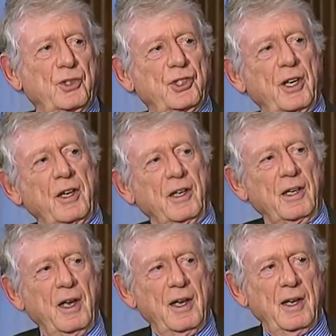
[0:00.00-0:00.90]
City,
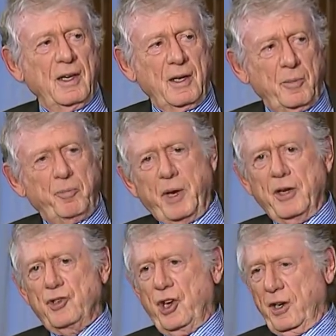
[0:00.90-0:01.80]
in
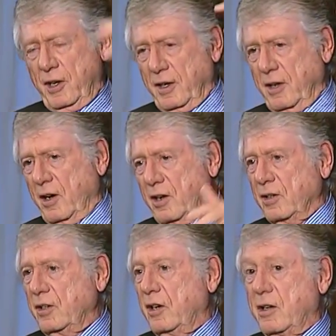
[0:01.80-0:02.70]
Beijing, in
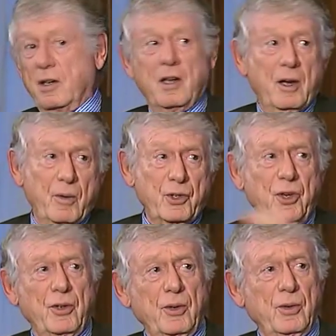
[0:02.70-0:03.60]
Hong Kong, what
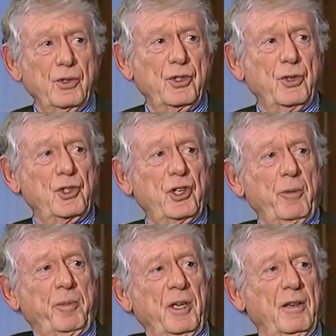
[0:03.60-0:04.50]
you do is you
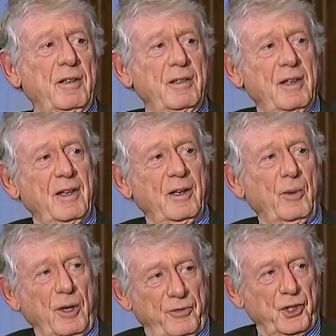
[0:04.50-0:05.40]
ship in
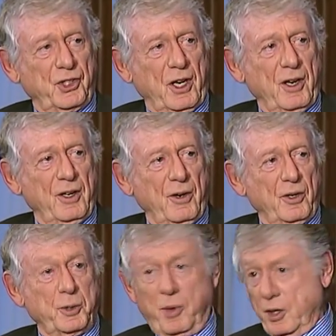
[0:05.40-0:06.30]
one of the star
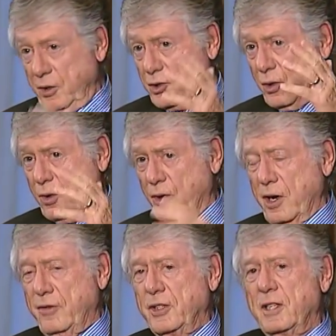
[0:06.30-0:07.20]
correspondents or
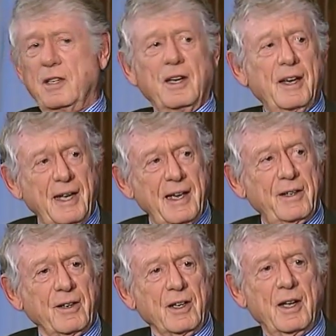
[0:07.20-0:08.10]
even an
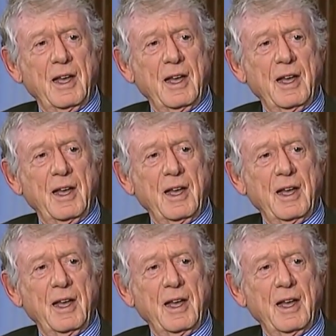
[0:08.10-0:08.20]
anchor.